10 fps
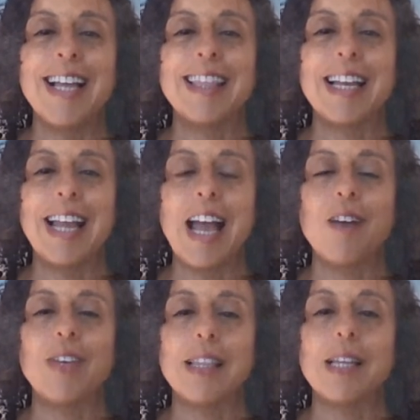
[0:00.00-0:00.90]
than
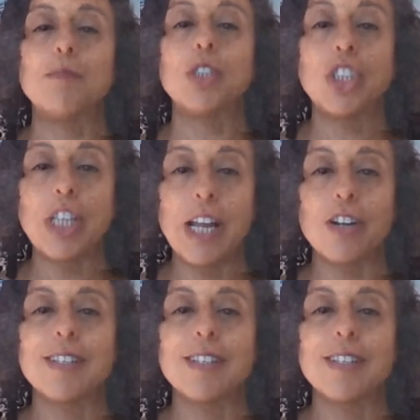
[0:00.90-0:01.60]
having them share